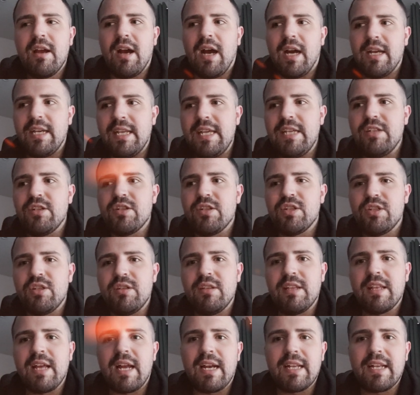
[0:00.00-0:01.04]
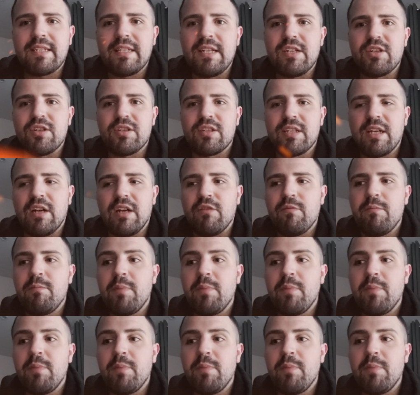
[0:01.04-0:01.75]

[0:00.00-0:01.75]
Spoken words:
I need you to do the analysis yourself.